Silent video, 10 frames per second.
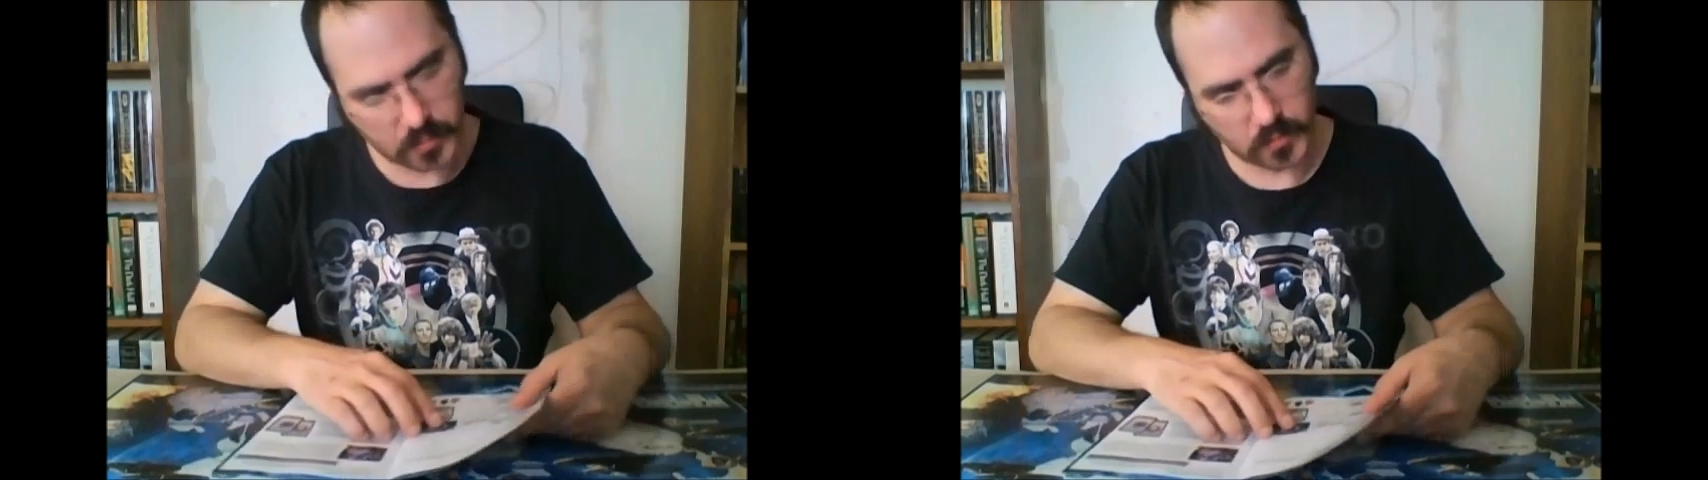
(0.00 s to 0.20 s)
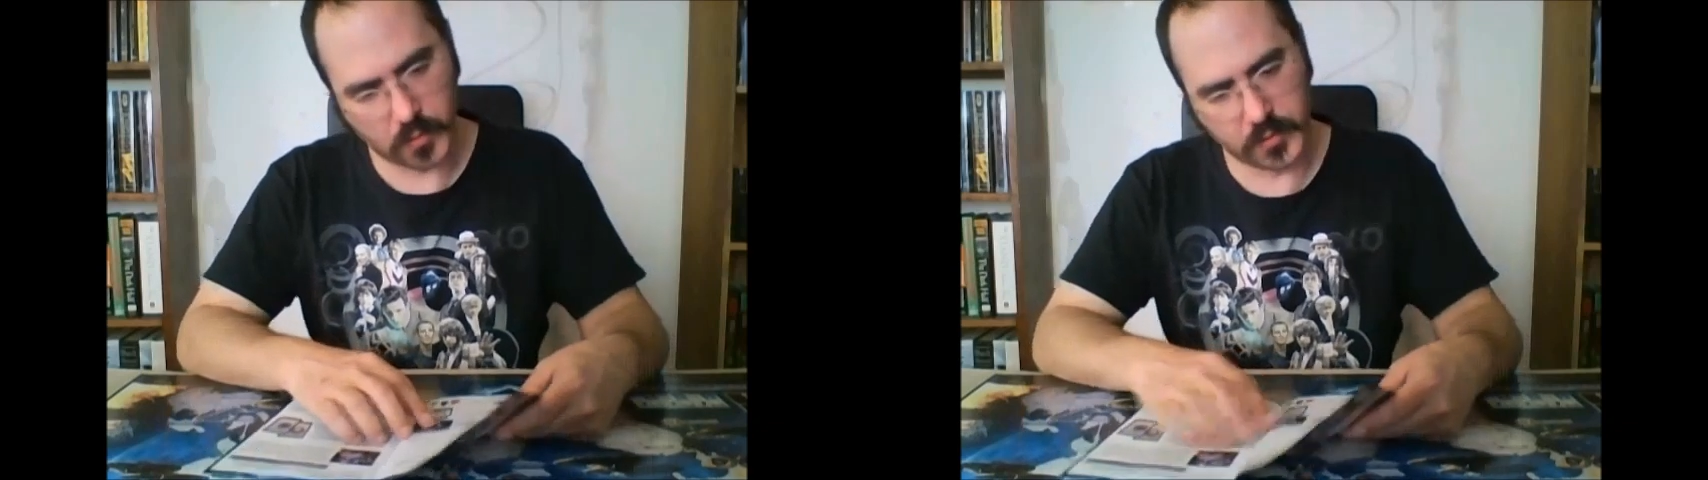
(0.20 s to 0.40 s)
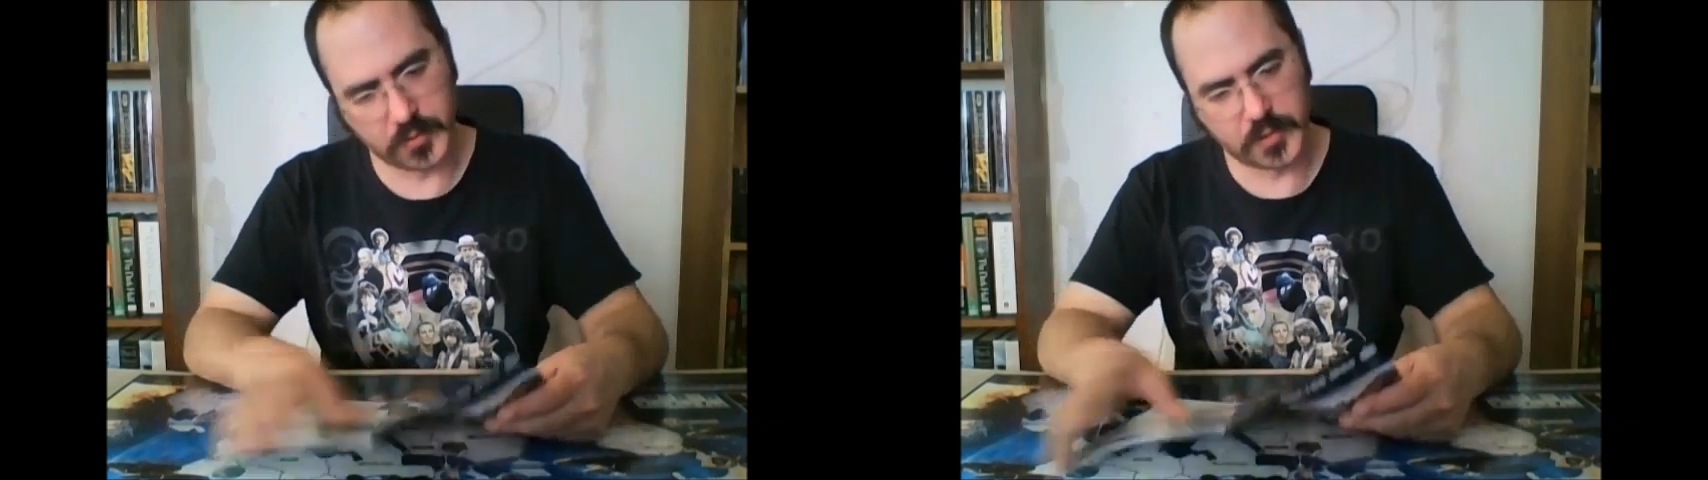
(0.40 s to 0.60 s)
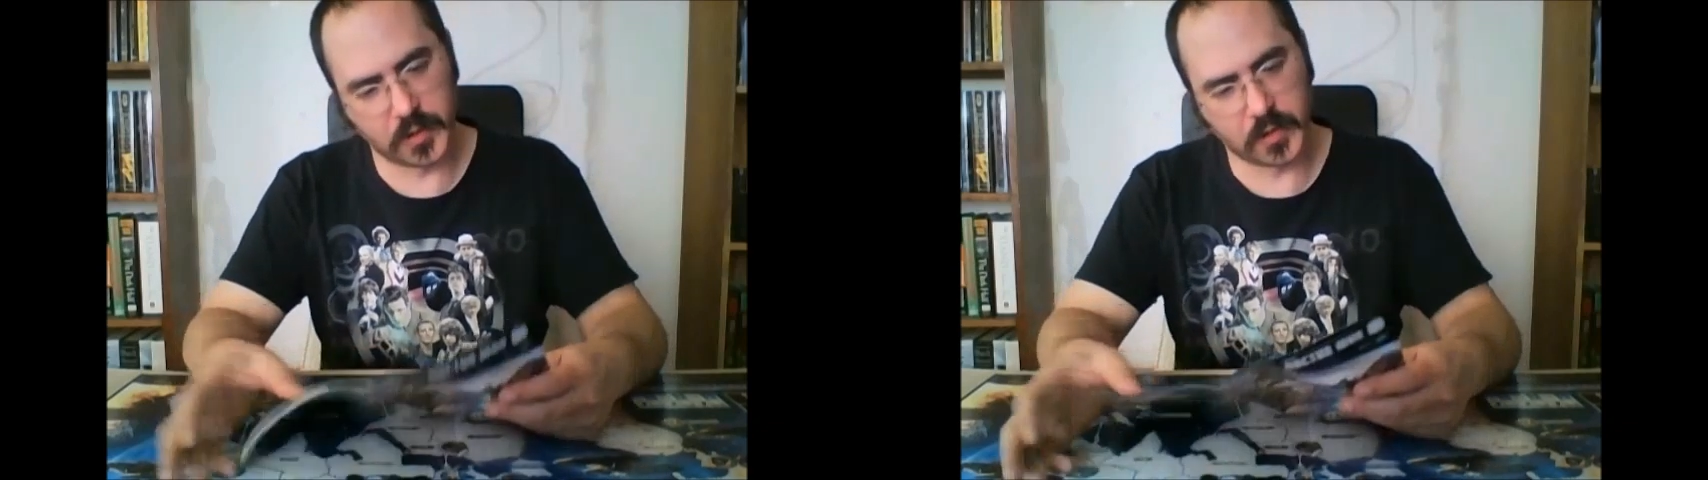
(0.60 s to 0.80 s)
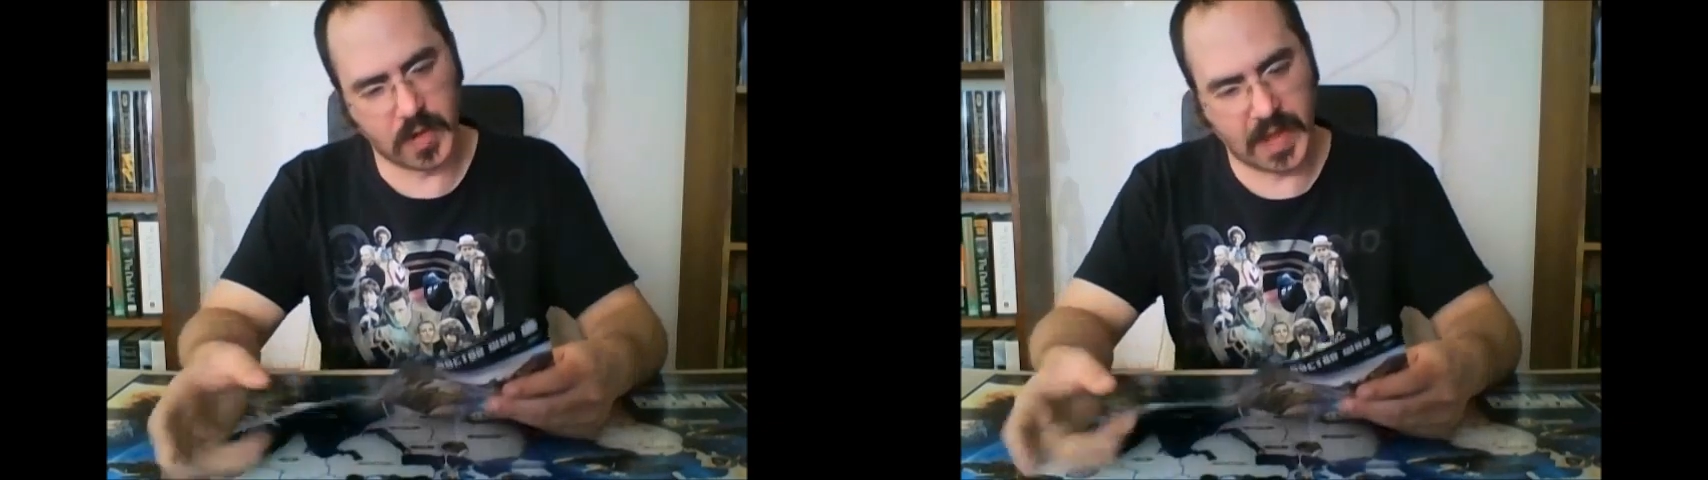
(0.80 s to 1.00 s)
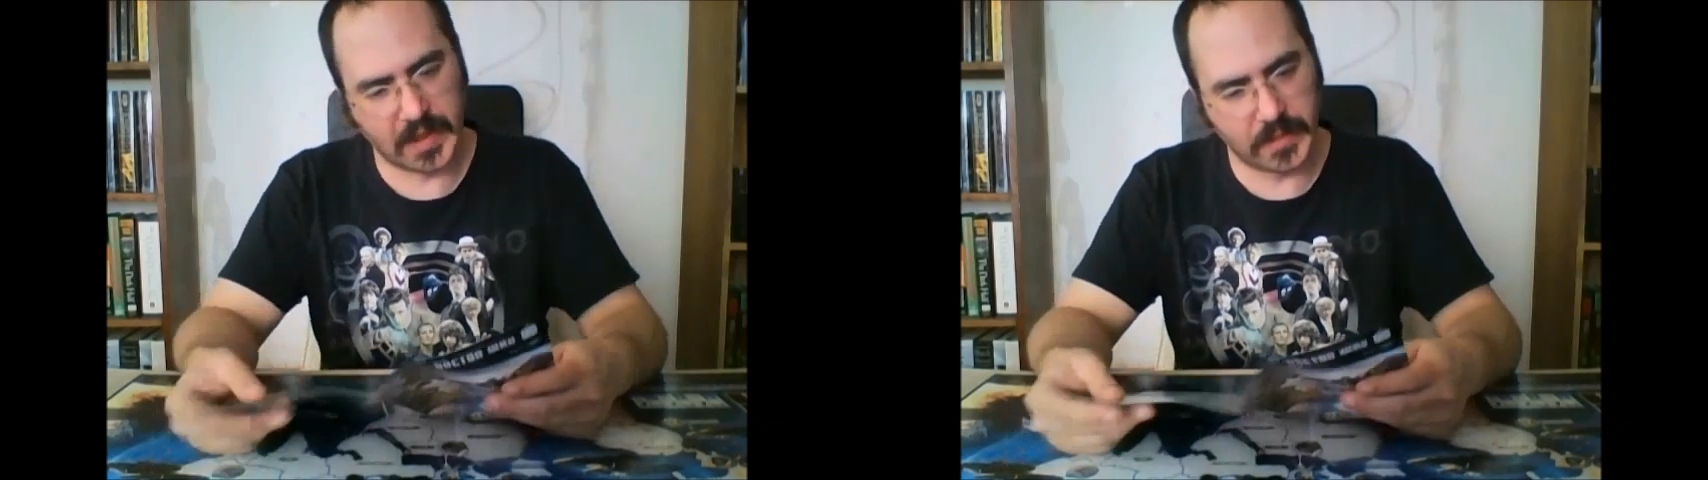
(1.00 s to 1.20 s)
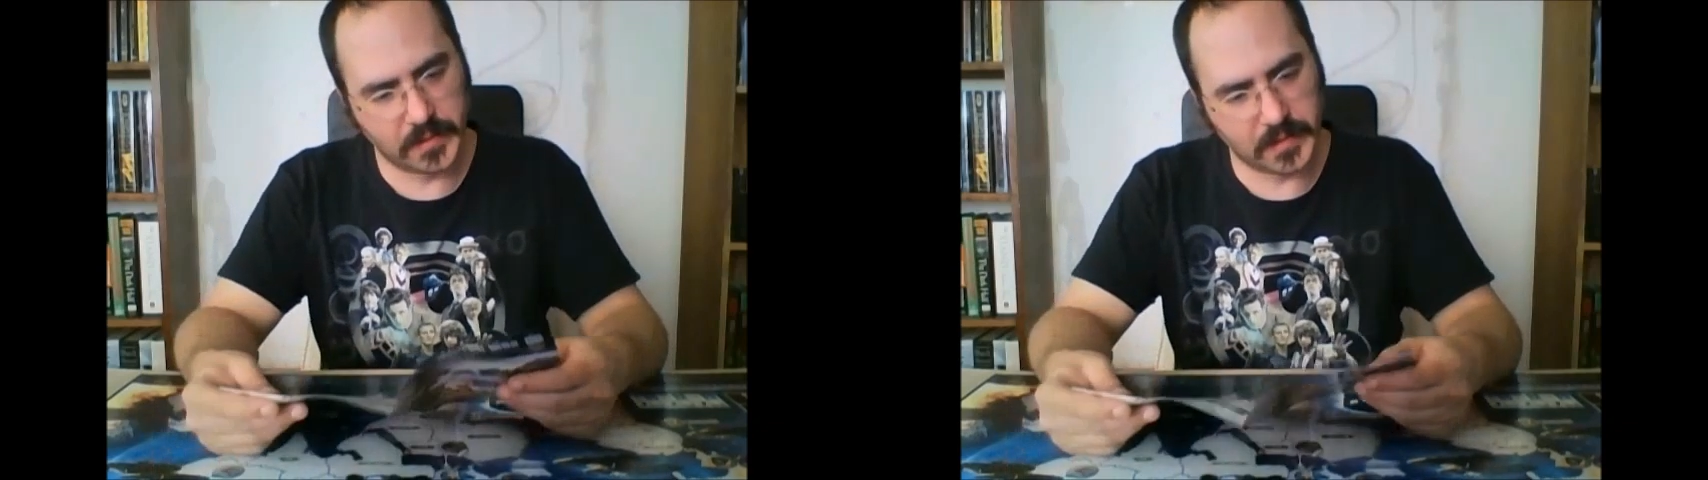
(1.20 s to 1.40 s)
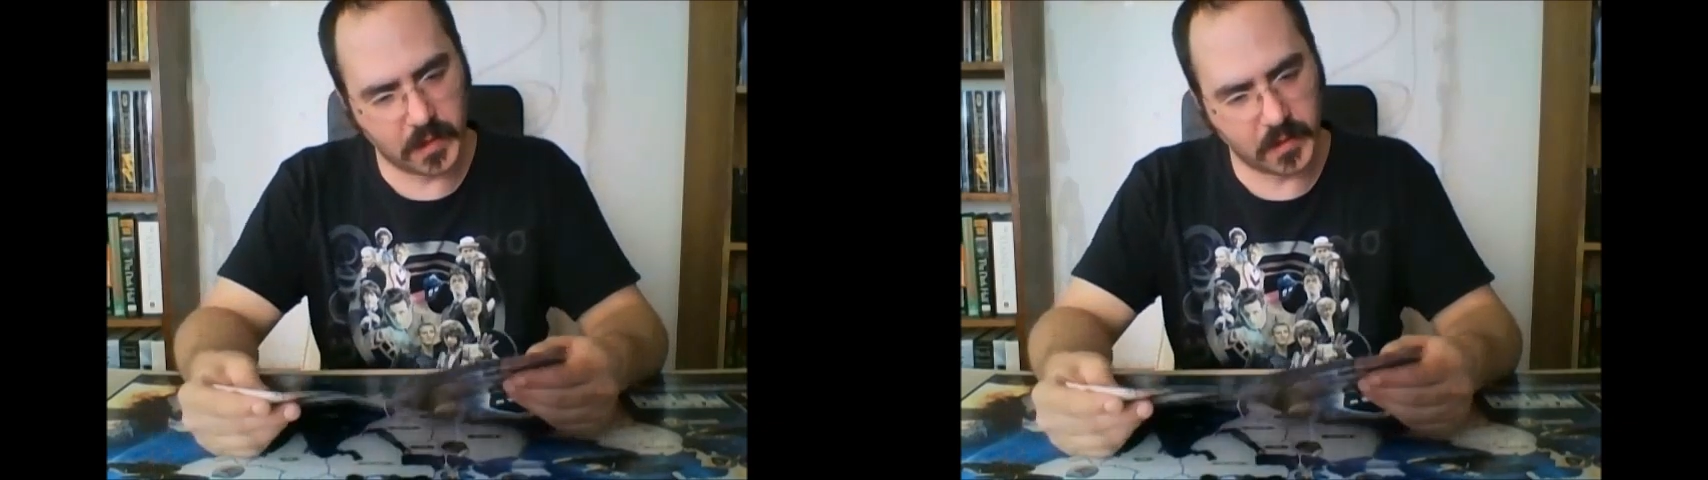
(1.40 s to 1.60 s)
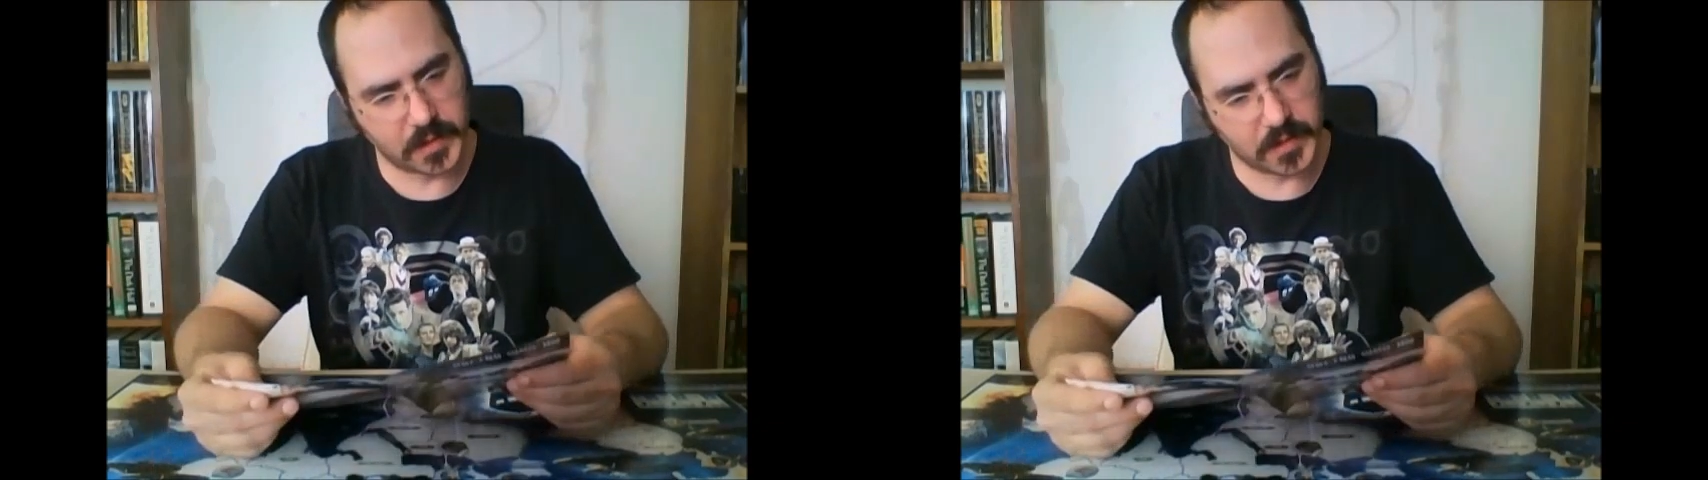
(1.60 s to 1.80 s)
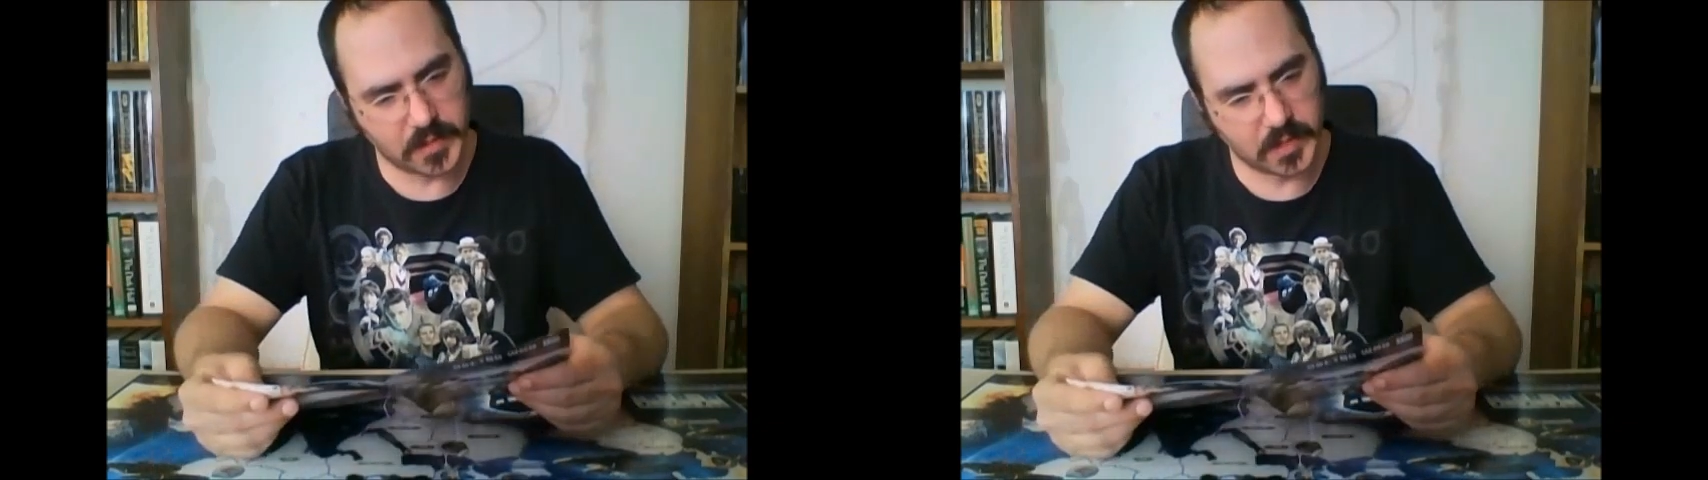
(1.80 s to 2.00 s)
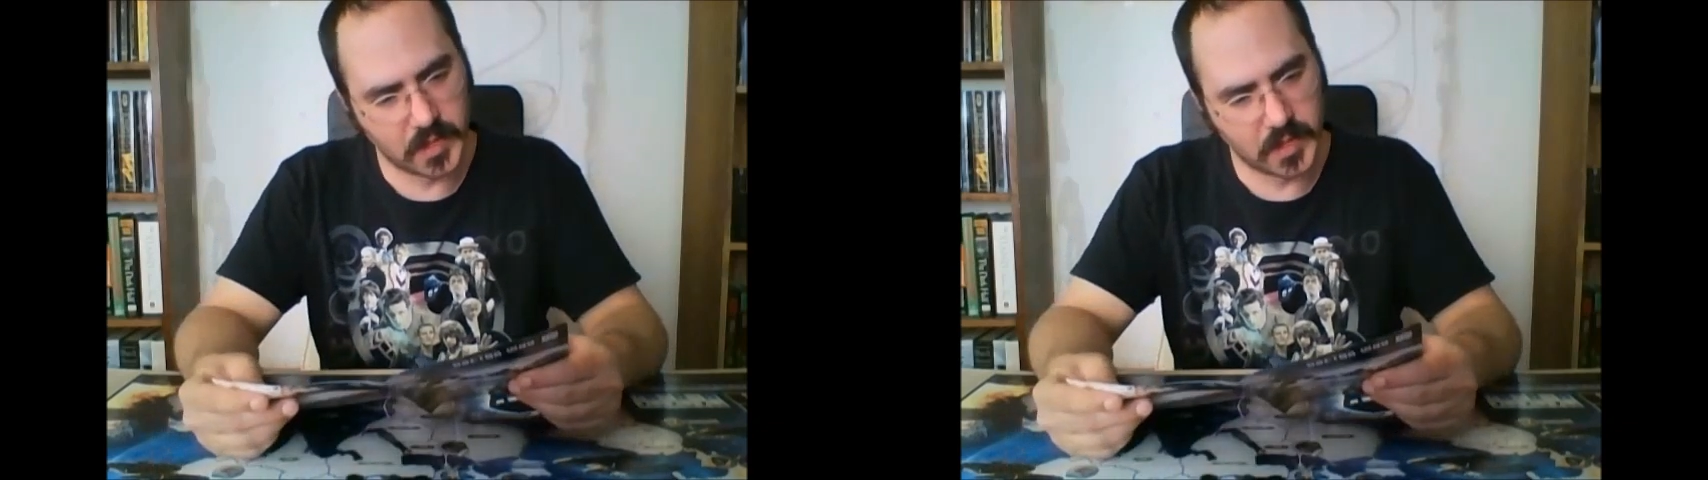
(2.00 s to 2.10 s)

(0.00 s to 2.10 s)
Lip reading: On your turn, land the TARDIS.